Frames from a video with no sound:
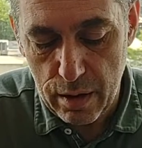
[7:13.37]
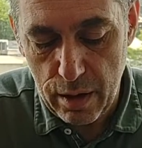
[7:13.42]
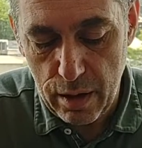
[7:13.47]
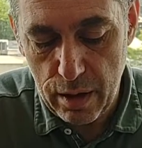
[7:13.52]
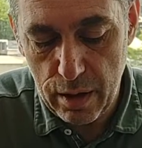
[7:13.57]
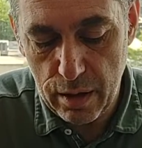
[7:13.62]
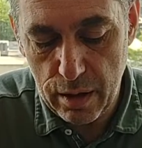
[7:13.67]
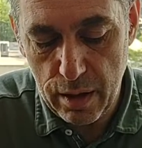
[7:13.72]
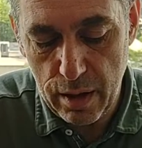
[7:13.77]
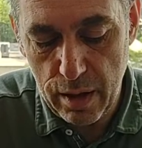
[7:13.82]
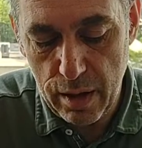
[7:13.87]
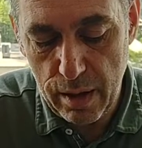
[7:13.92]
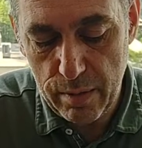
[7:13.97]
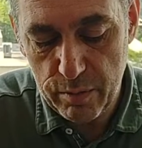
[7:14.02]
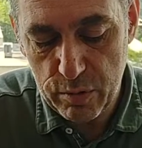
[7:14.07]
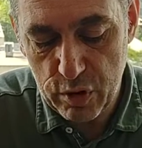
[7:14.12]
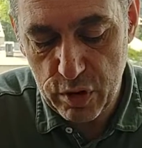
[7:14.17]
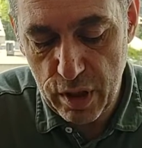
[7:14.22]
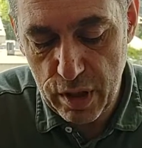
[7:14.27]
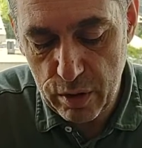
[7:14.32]
here,
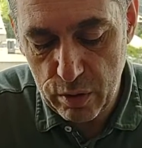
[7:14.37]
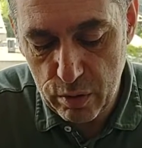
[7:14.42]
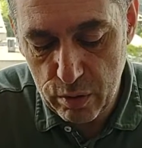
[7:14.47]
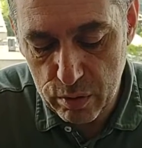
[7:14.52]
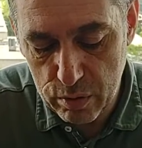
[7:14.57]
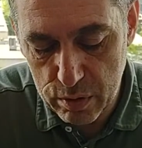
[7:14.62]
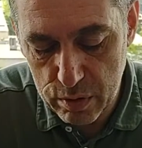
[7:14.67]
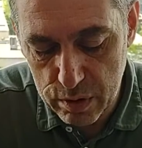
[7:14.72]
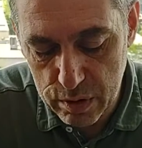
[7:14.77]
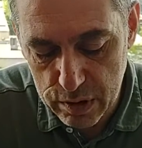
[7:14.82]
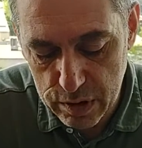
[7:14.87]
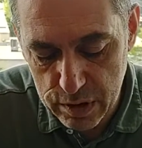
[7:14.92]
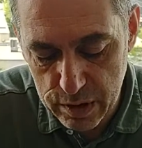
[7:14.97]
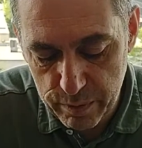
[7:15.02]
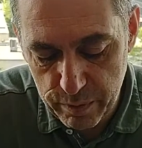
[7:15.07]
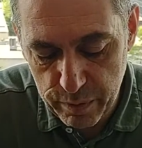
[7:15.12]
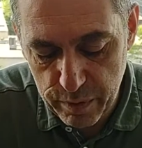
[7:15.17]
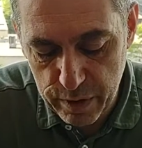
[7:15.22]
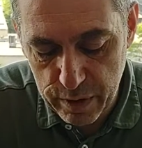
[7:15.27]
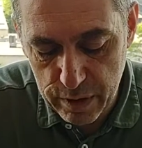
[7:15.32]
I'm trying to
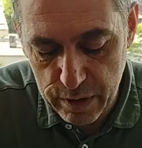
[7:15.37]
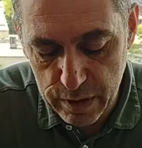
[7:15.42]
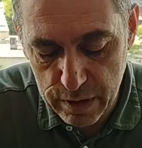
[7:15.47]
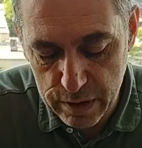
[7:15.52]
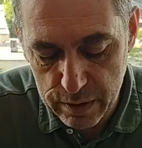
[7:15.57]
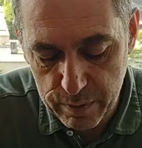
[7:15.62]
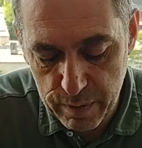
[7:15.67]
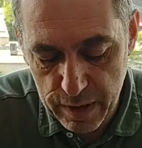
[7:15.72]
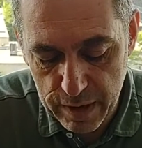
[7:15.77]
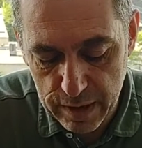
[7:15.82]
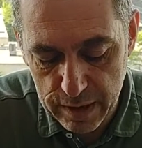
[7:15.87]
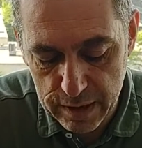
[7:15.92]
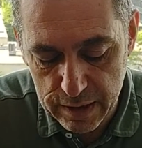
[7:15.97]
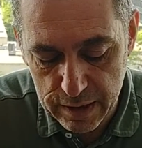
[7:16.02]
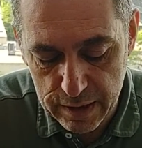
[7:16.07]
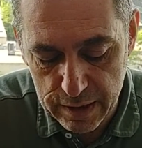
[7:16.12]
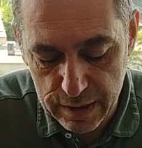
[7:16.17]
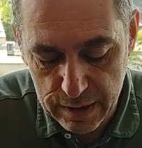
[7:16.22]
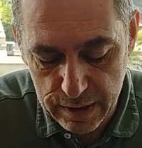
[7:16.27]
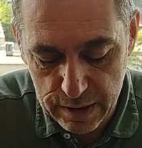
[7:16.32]
separate this because
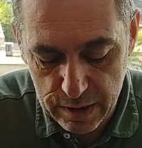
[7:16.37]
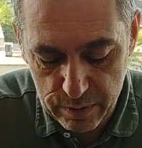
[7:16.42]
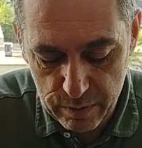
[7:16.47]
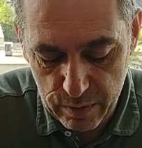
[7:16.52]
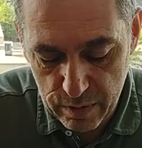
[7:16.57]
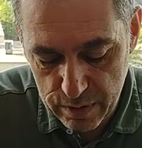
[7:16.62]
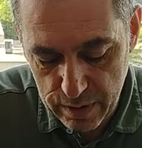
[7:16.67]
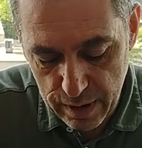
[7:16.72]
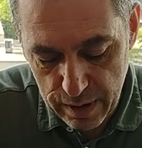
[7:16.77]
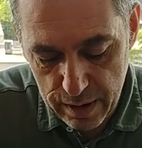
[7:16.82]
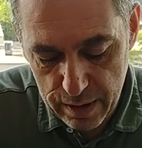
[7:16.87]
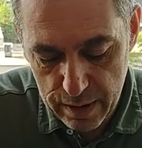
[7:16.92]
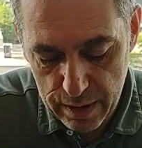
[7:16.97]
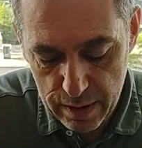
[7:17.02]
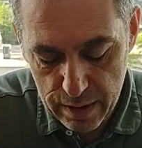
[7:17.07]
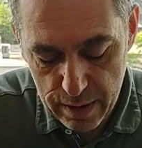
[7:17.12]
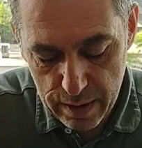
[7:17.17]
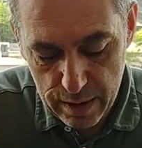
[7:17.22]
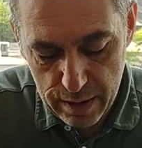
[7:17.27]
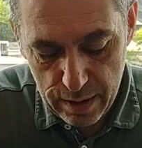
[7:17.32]
this, okay,
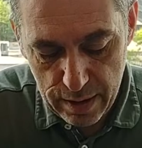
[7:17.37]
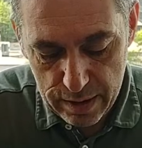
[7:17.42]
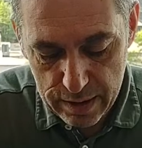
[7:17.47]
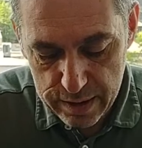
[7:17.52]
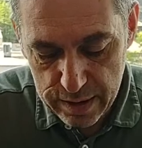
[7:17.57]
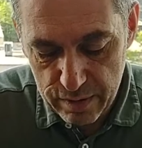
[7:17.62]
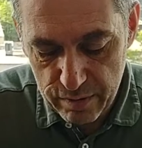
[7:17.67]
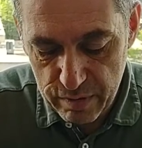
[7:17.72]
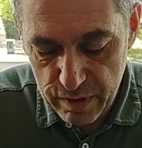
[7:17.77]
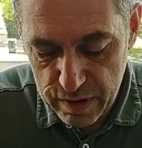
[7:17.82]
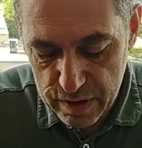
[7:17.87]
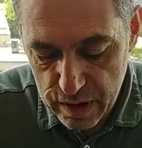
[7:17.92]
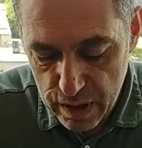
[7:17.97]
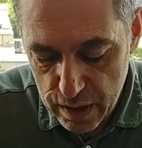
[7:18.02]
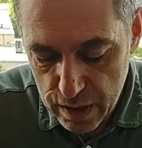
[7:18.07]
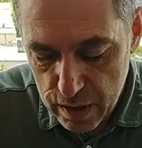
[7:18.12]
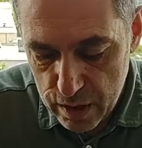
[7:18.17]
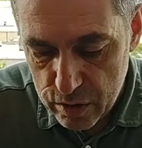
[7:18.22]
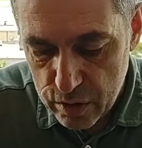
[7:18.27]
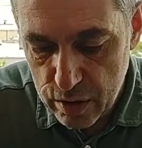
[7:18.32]
let's leave this.
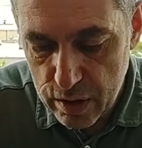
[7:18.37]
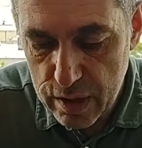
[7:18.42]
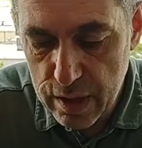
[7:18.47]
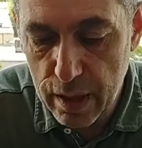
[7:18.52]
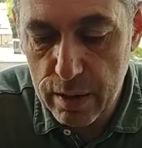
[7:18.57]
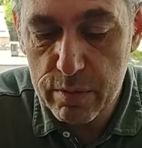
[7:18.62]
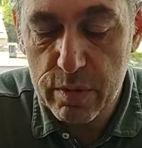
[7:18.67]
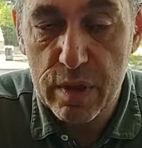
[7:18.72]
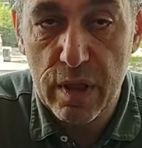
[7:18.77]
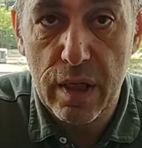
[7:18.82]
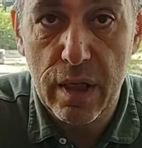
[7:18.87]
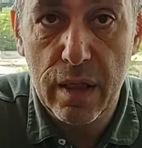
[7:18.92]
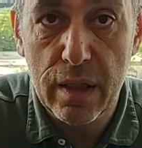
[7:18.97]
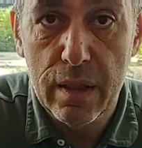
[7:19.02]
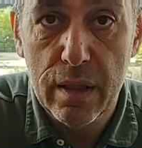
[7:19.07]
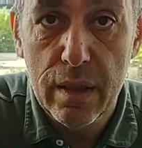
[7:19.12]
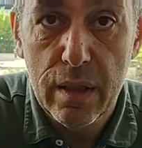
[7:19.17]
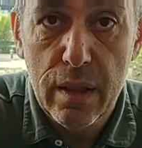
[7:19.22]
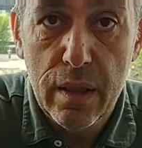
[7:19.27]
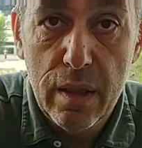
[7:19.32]
So it comes a
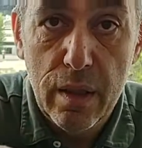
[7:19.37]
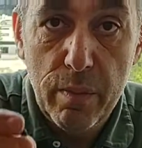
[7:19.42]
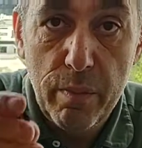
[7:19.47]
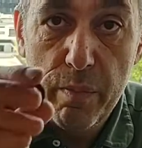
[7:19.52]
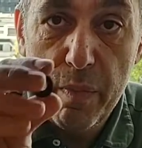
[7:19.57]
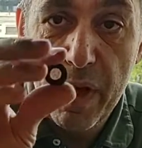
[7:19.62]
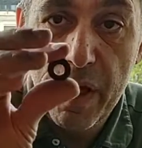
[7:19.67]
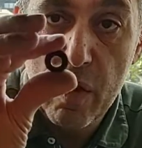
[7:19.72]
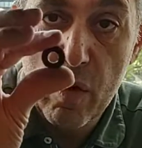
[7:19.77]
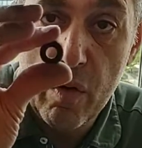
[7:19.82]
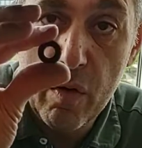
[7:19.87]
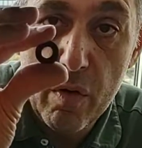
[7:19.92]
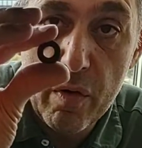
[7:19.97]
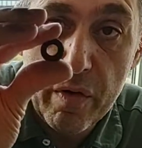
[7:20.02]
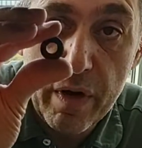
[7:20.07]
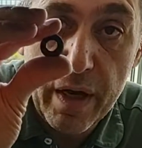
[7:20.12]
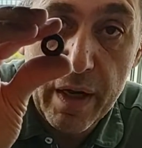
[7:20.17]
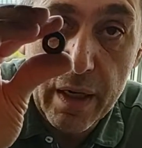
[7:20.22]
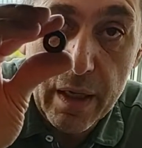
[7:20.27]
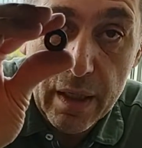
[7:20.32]
big
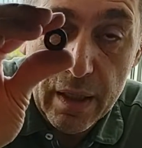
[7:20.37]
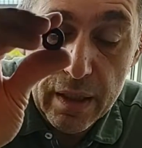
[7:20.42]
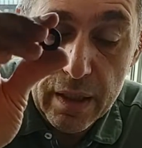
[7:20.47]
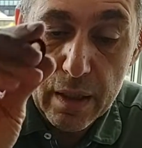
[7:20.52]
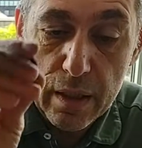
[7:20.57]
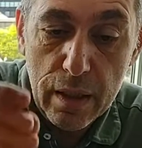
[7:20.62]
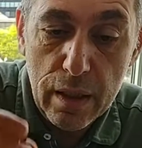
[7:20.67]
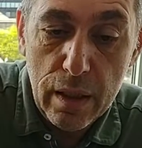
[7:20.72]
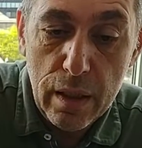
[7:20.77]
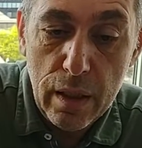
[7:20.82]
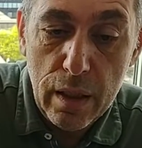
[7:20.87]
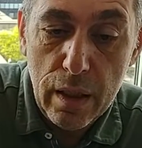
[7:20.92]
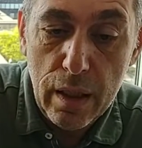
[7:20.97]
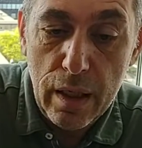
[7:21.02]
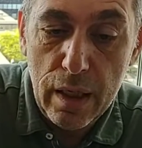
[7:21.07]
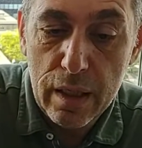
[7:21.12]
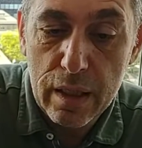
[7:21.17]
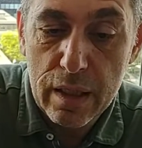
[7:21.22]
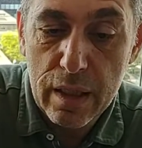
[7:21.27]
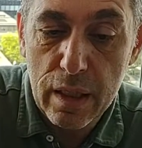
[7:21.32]
O-ring,
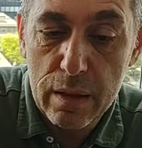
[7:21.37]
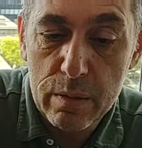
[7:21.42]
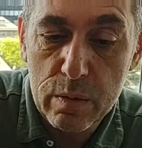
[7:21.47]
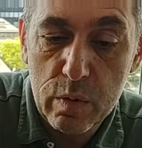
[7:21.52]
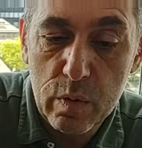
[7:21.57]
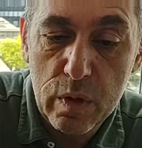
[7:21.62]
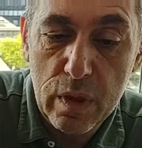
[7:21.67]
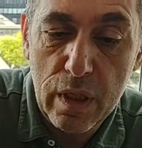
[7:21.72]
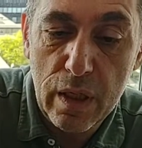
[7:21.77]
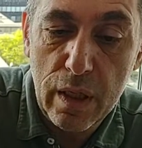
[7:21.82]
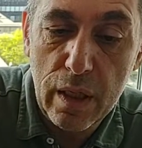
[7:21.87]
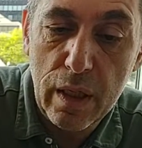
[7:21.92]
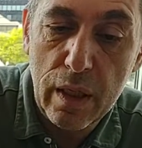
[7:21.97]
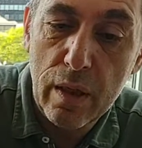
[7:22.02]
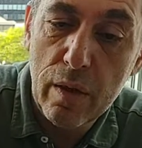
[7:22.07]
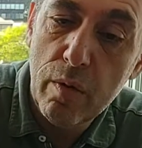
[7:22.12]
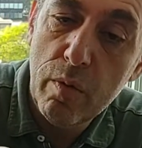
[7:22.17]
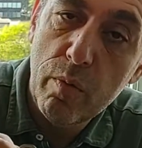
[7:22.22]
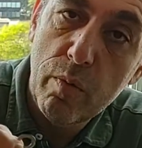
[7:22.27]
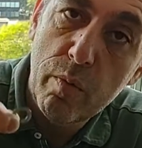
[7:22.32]
it comes with the
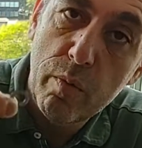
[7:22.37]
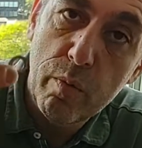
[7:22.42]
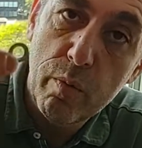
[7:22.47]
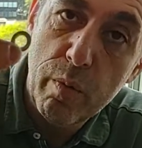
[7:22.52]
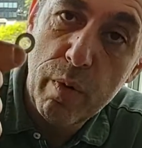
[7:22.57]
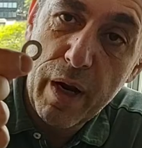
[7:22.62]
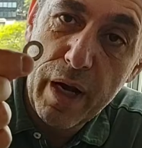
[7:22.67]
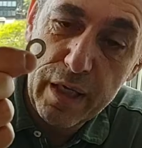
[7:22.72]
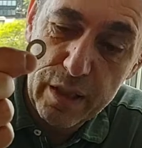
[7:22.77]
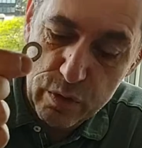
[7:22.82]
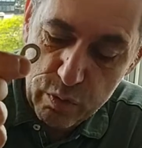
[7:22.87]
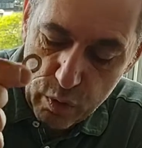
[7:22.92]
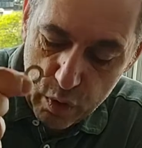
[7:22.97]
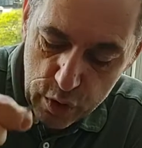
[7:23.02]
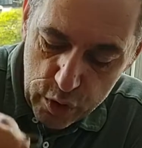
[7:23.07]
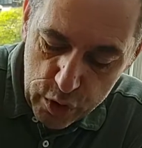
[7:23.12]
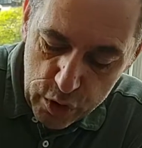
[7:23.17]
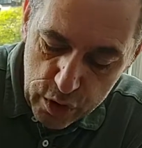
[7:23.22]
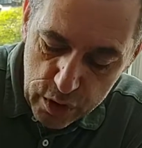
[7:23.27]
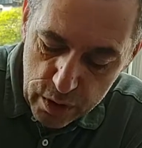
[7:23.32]
brass
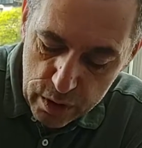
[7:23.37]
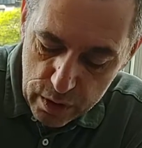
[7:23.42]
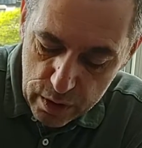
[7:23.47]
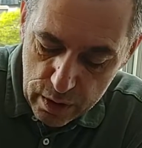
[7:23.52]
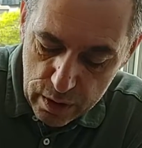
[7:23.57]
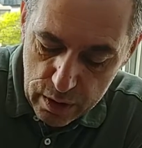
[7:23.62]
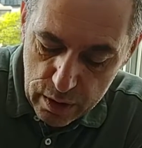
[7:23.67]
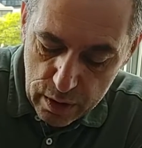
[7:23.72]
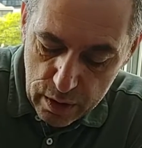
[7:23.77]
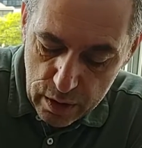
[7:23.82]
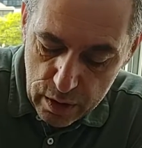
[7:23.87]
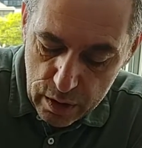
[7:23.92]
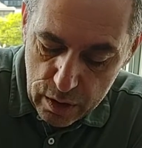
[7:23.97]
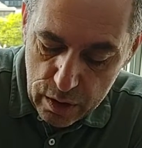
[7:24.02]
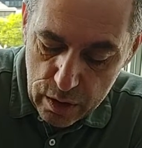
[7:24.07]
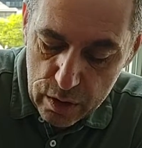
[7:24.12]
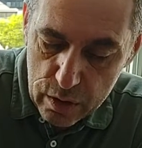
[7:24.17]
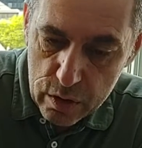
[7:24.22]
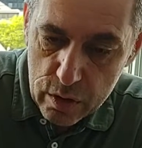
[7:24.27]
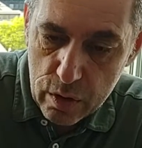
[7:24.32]
washer,
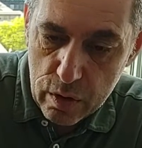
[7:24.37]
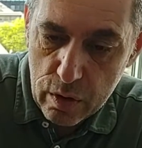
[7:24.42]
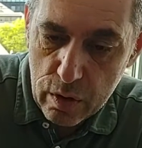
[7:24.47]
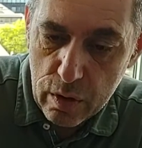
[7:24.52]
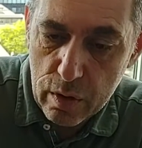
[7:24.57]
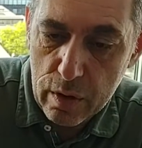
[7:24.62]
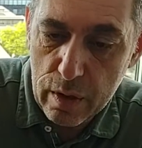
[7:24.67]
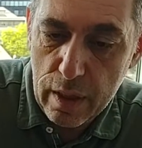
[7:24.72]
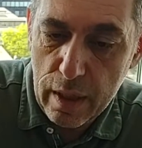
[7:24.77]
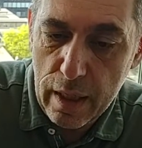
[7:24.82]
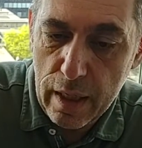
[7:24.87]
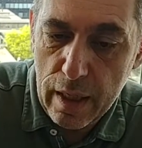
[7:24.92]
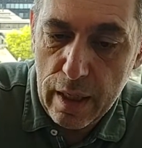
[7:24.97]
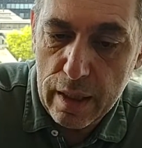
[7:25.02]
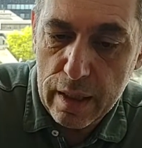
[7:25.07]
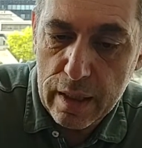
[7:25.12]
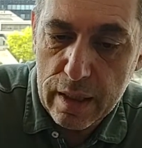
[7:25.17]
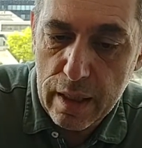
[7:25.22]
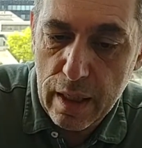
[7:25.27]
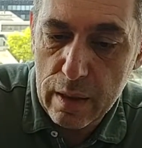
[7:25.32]
so
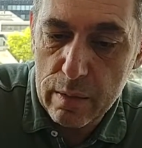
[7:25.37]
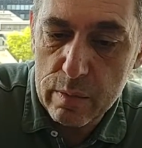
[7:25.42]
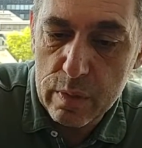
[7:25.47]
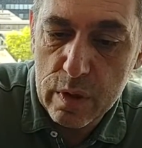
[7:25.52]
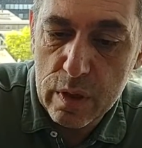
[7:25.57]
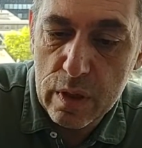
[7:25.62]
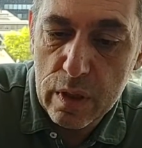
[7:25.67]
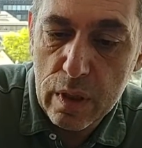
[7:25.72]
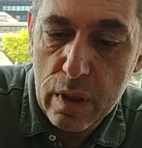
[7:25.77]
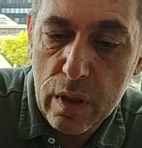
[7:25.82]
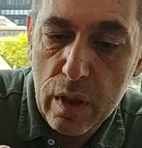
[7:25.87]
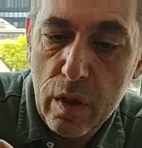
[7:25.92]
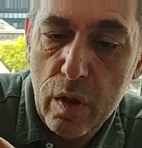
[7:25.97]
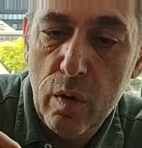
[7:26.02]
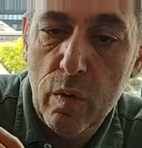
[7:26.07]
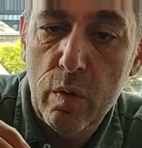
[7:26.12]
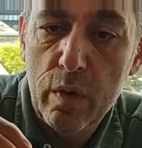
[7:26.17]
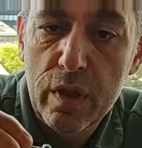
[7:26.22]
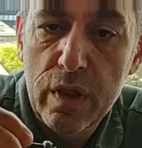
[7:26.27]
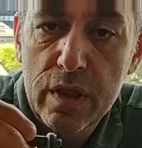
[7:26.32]
it comes
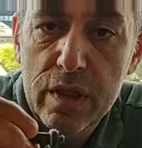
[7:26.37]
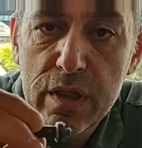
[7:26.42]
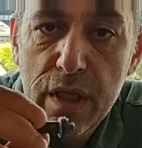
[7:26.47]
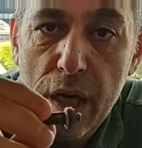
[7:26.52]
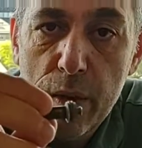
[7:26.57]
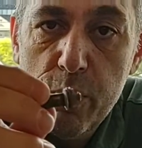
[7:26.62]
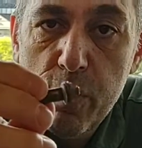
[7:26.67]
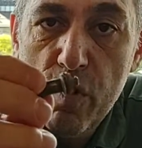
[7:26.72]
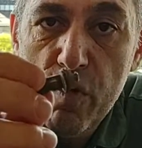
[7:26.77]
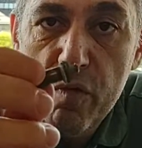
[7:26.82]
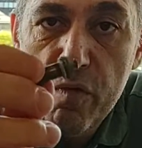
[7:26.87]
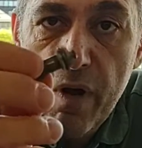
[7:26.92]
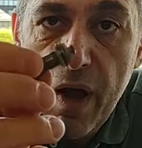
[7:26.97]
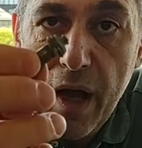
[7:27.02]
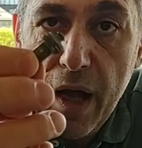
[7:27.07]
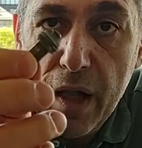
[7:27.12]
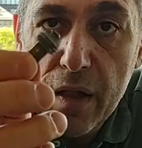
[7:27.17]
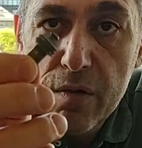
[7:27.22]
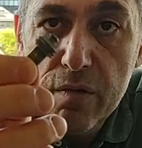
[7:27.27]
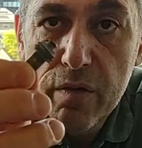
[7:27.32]
with this type of
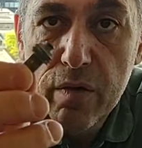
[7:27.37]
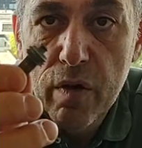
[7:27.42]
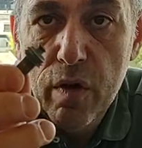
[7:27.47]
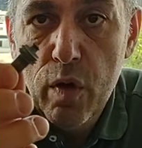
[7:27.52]
valve,